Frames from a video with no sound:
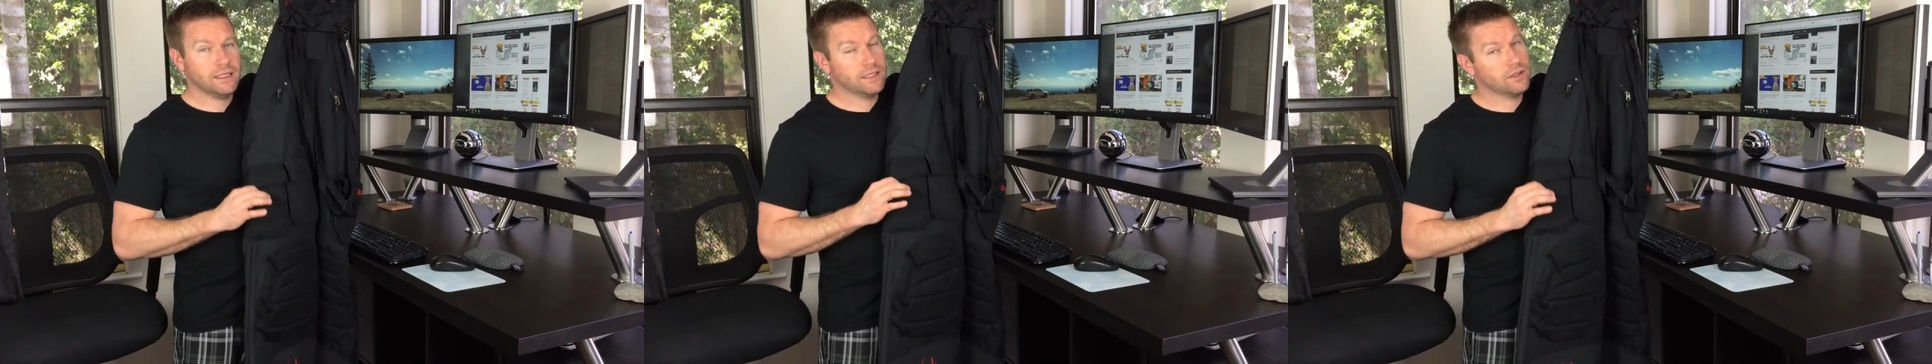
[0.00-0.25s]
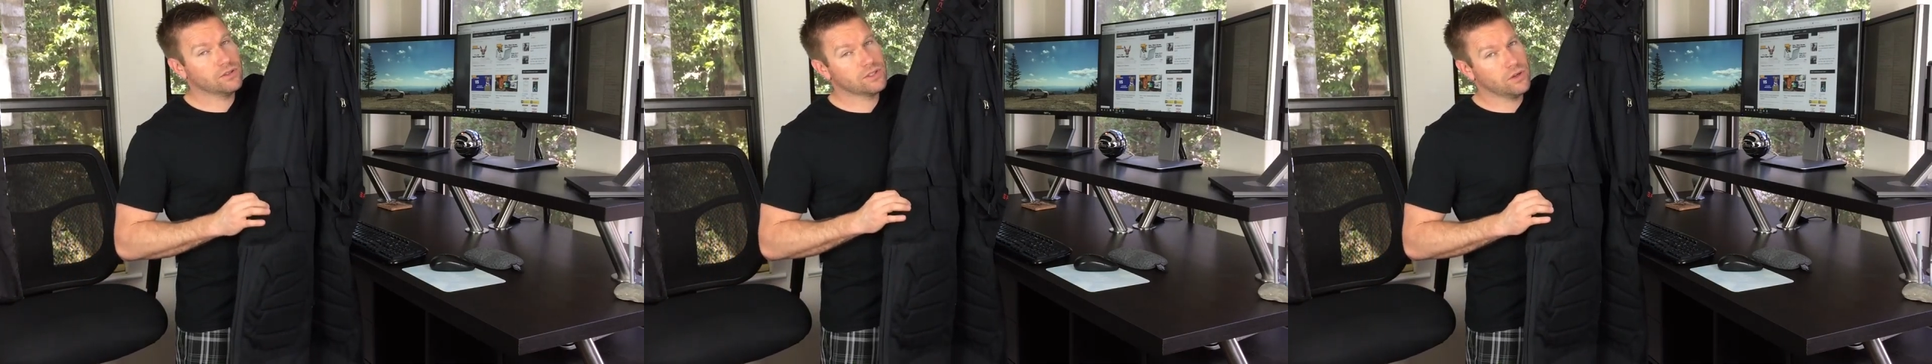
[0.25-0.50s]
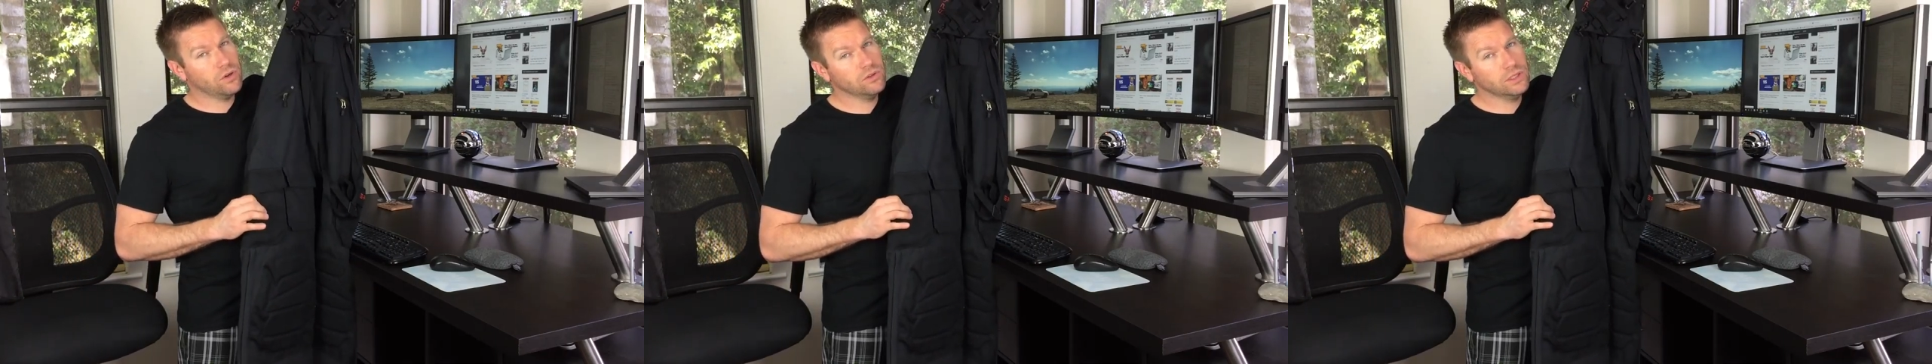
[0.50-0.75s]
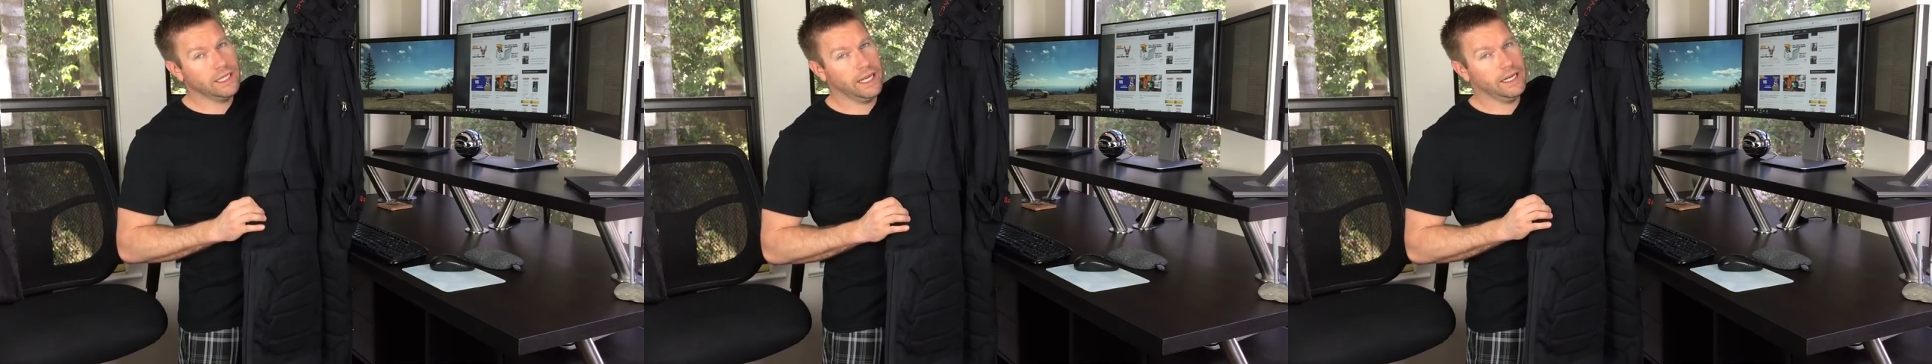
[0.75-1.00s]
there is
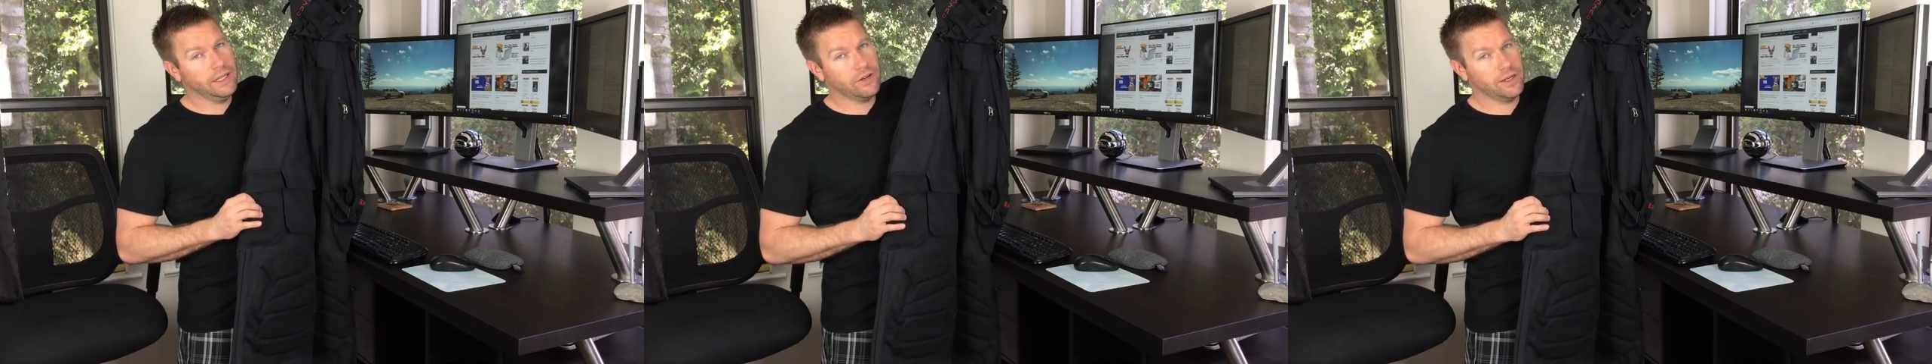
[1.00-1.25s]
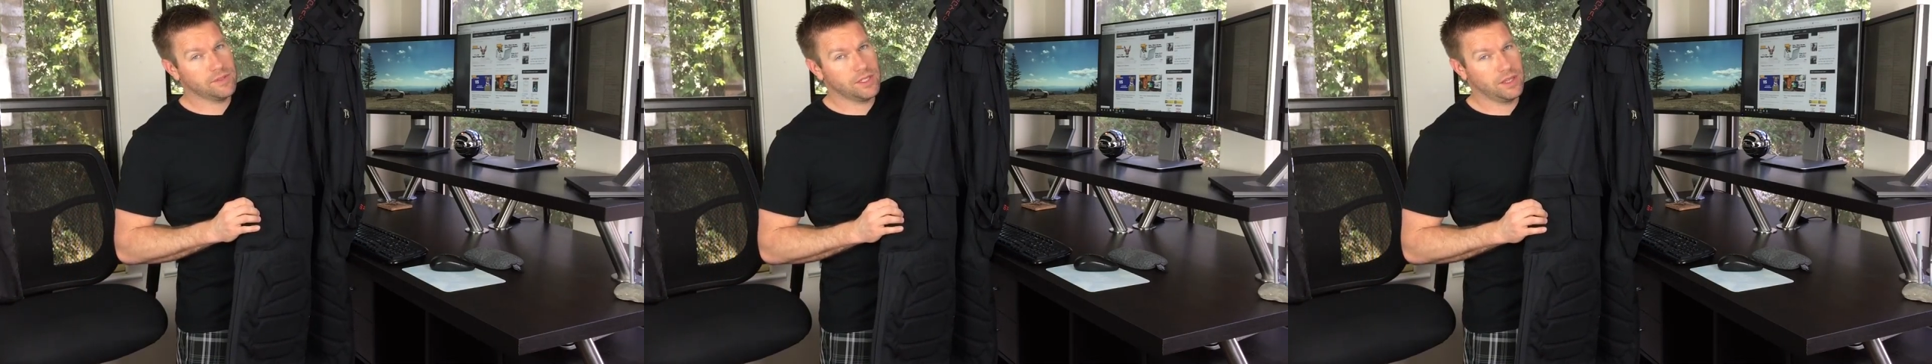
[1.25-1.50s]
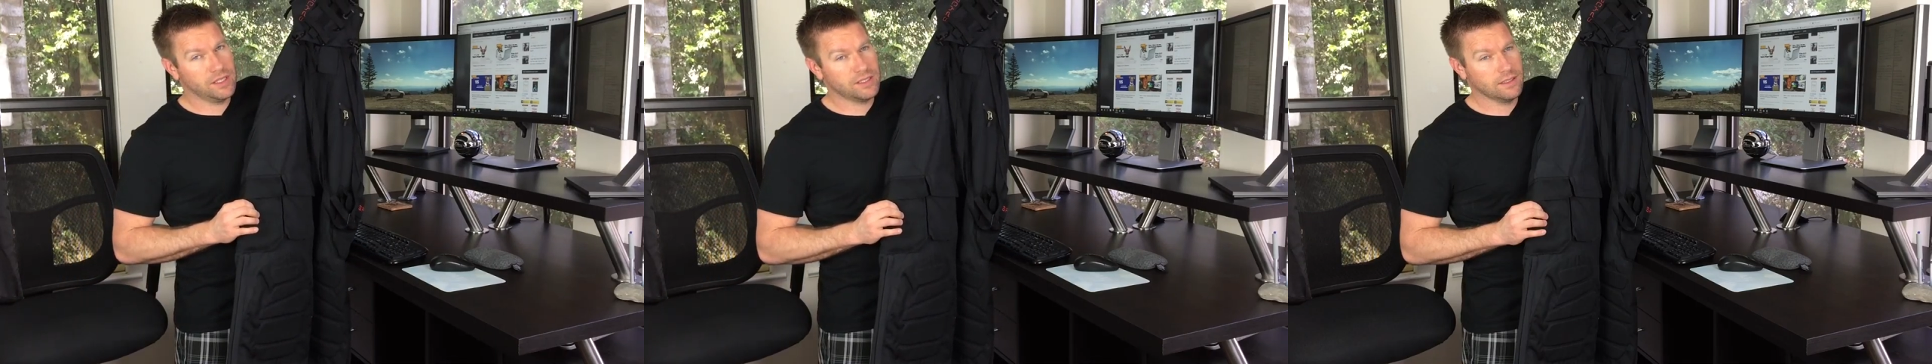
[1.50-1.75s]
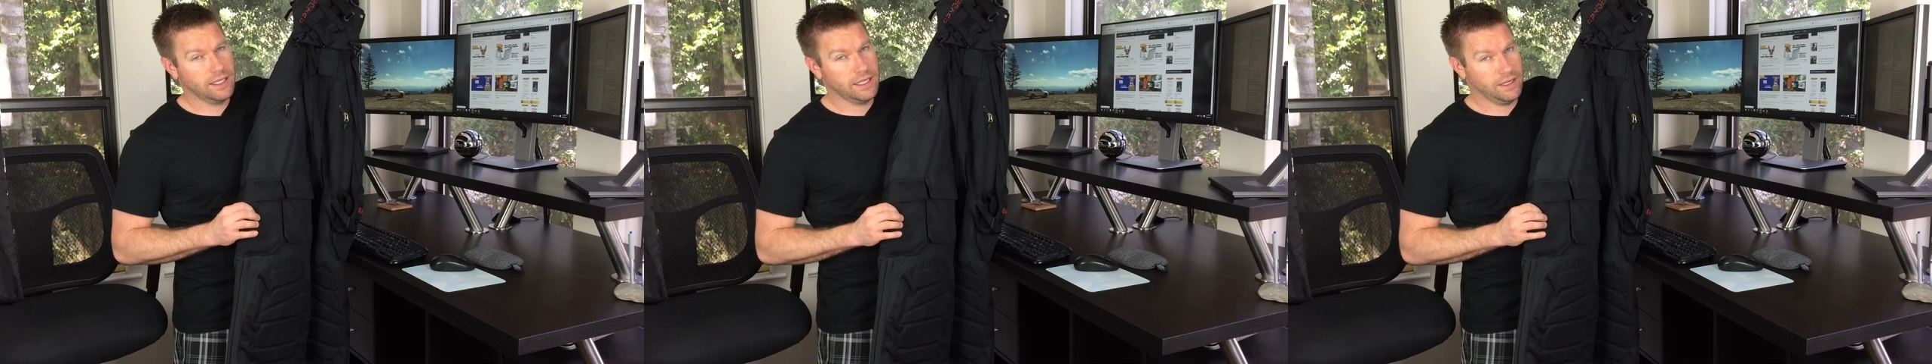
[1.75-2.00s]
only 80 grams of
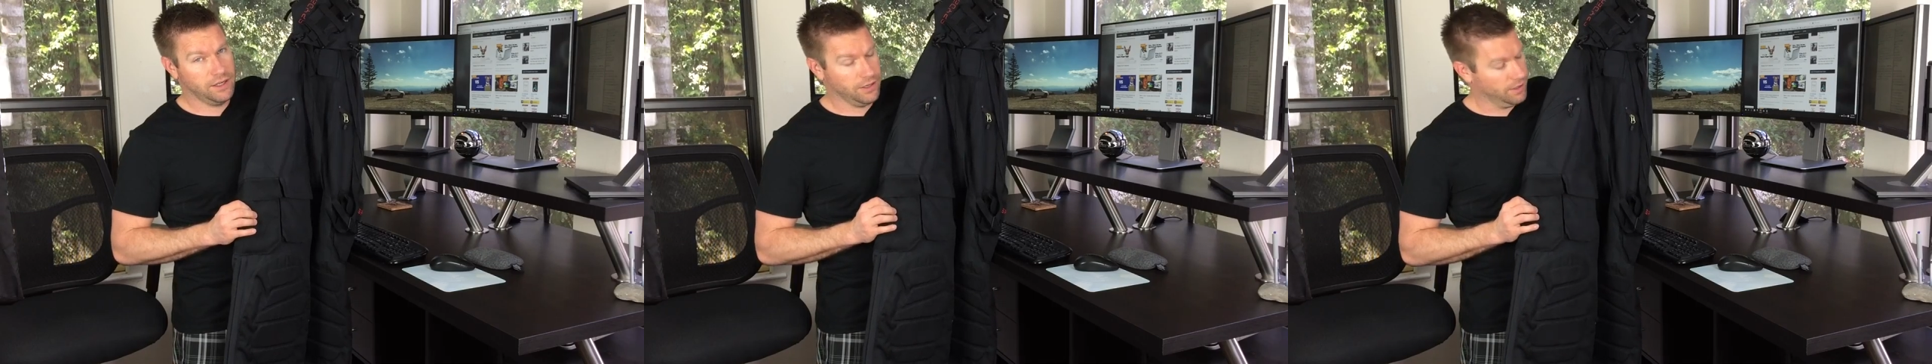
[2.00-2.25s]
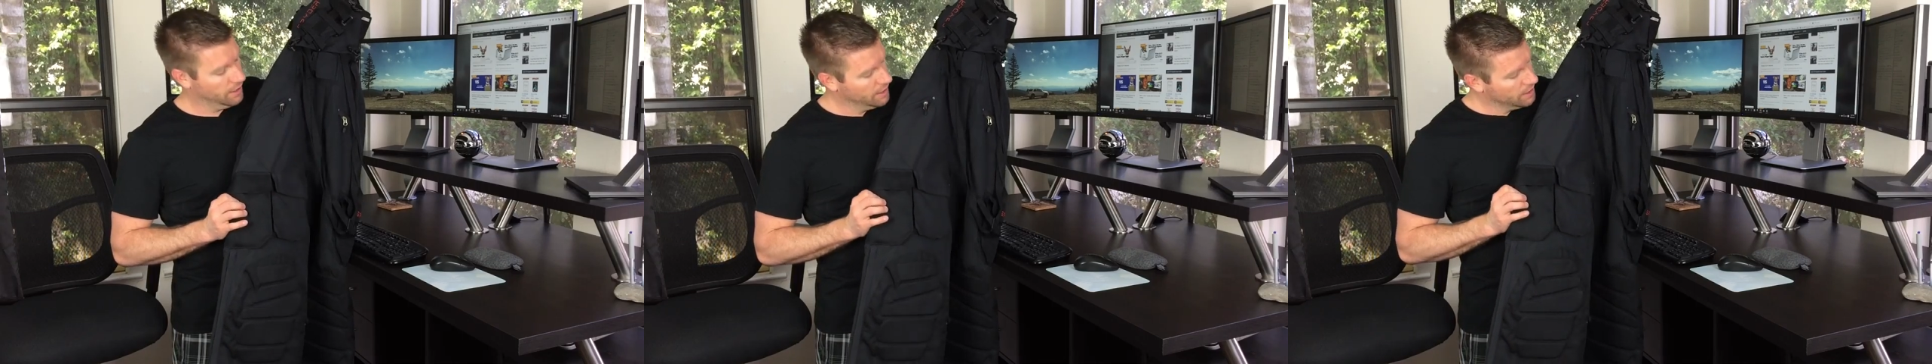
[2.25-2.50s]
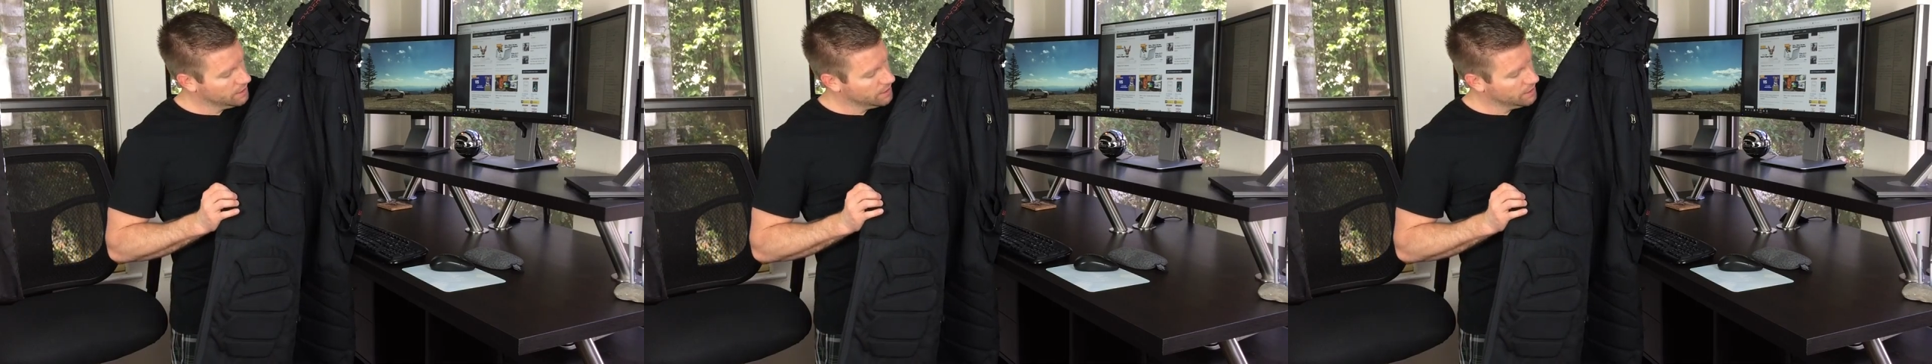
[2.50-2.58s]
Thinsulate in here.